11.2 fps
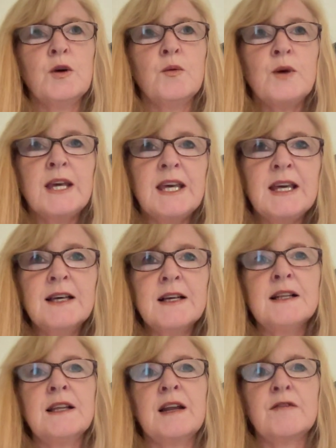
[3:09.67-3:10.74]
we
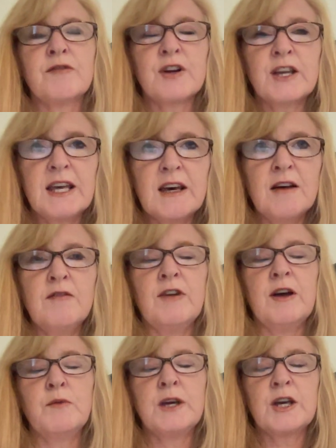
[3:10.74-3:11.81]
heal and forgive
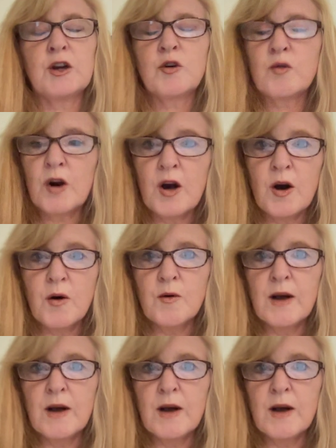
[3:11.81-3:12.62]
and we can grow